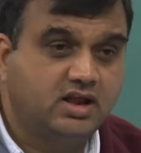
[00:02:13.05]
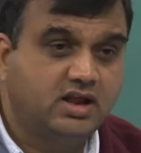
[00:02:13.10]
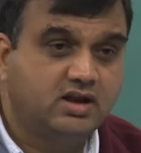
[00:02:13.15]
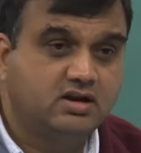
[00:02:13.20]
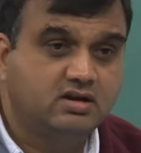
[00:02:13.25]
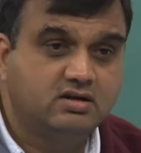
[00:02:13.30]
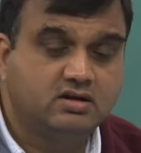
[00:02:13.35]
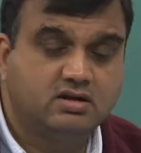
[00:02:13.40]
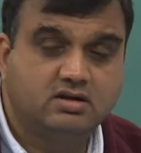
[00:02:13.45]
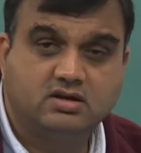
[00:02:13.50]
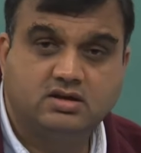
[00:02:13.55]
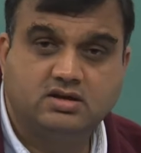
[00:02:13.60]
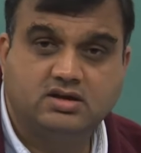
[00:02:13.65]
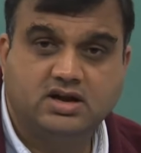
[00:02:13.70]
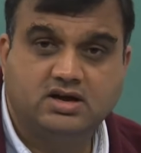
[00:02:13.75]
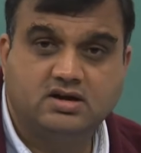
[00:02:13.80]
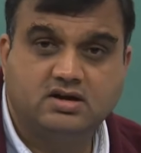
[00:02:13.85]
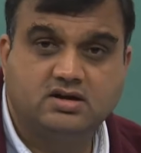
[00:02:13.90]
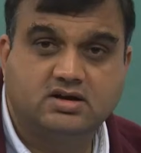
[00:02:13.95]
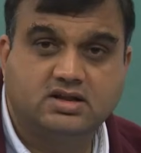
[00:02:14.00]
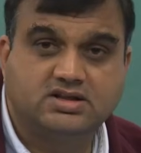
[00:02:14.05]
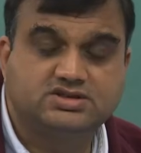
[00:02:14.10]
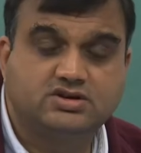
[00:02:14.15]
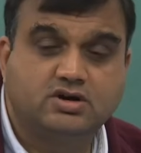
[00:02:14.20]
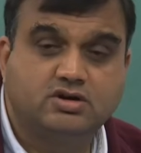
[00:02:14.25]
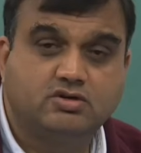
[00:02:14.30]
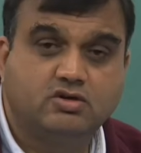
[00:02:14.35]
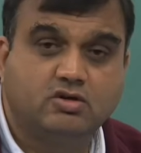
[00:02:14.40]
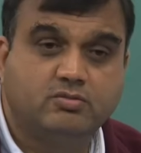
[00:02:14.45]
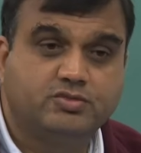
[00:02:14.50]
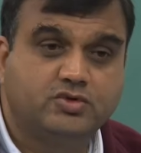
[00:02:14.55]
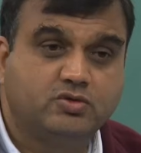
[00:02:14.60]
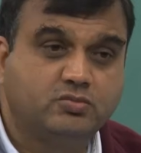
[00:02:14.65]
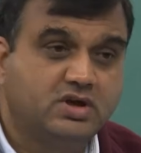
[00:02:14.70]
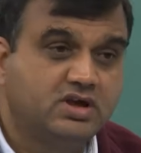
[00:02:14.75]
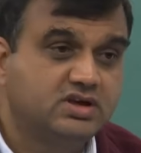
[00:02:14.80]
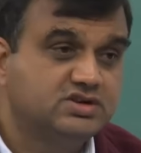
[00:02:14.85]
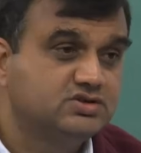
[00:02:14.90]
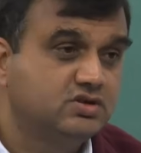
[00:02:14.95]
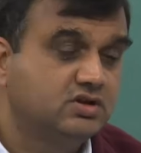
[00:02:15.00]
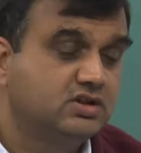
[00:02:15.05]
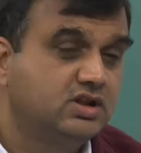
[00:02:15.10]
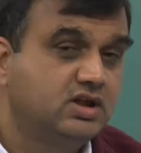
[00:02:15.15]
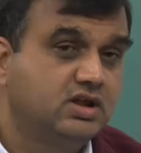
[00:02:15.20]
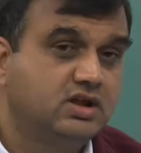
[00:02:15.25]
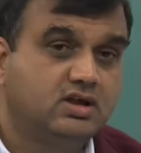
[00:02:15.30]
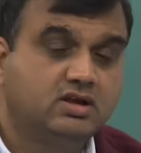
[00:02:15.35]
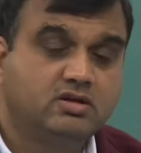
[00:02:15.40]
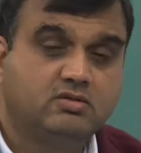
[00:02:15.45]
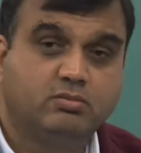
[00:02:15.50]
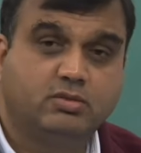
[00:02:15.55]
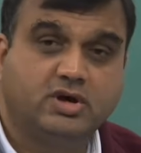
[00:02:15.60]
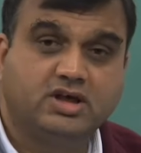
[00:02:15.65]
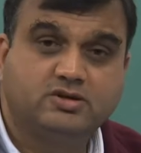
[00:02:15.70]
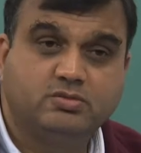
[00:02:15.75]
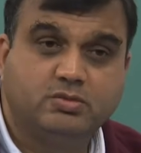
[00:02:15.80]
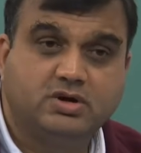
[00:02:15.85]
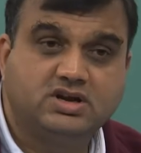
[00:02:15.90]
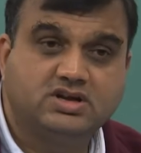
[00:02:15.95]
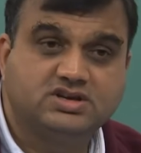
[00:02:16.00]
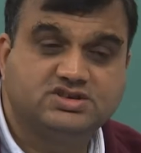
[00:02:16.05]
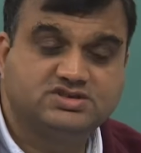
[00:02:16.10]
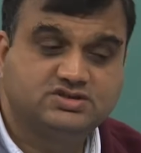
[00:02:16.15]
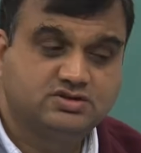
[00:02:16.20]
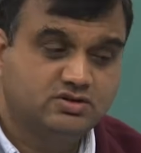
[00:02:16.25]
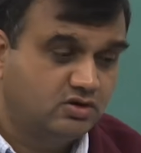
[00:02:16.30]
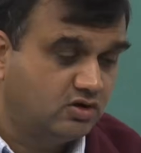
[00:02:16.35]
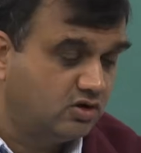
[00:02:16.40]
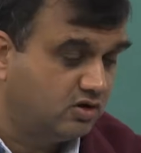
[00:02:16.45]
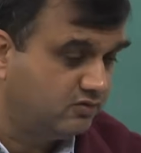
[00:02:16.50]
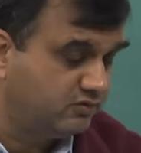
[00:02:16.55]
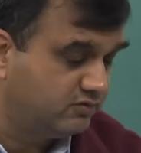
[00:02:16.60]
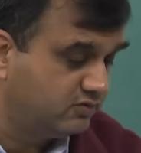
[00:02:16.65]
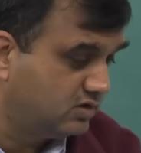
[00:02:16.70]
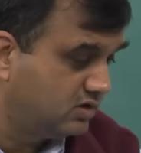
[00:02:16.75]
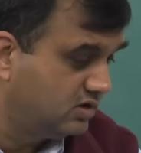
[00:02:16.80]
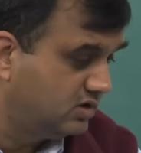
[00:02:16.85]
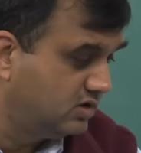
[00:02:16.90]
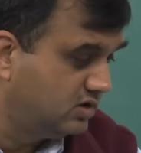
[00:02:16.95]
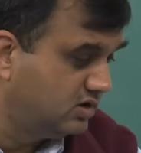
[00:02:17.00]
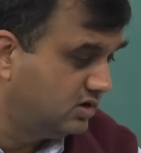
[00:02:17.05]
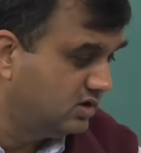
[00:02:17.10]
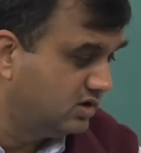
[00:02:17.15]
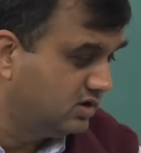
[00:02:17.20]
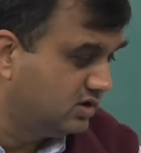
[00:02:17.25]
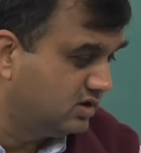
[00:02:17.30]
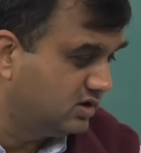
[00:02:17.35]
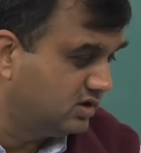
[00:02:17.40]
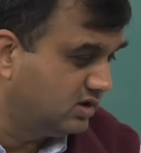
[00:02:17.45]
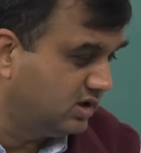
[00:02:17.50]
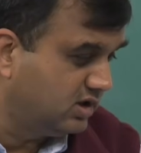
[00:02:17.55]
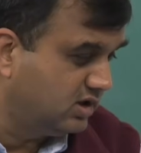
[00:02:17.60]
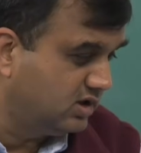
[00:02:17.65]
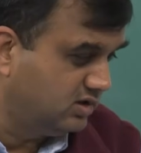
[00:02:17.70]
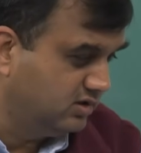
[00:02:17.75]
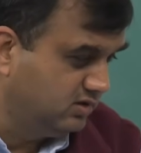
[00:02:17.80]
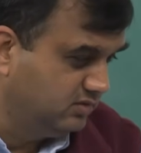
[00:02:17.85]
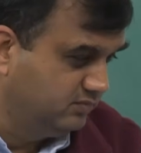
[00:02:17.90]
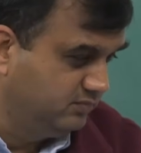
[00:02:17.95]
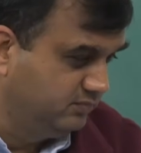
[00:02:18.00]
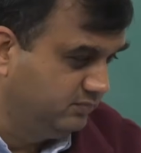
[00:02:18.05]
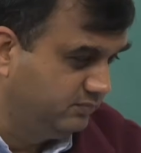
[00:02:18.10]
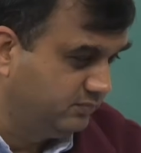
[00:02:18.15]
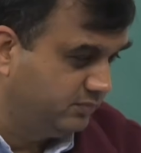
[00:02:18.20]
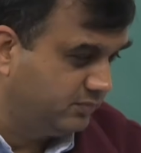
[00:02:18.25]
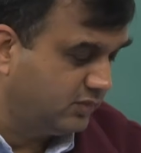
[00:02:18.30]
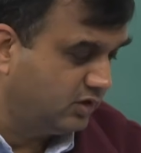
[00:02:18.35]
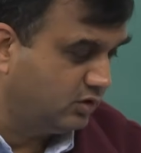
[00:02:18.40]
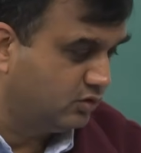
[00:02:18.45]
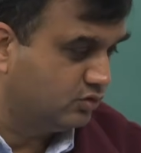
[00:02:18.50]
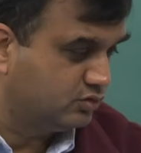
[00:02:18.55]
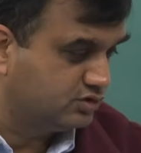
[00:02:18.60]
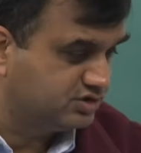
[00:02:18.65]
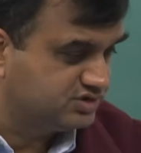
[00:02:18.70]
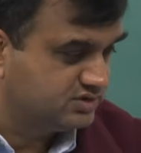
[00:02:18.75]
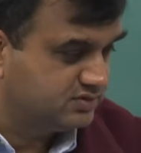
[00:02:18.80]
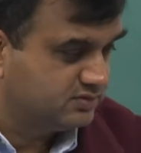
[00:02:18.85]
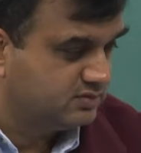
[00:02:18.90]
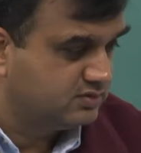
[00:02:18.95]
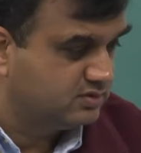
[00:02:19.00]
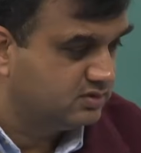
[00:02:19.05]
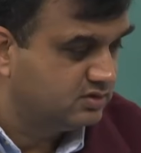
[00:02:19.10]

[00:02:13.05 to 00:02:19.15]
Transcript: and yet it does not compromise on the mathematics of the course.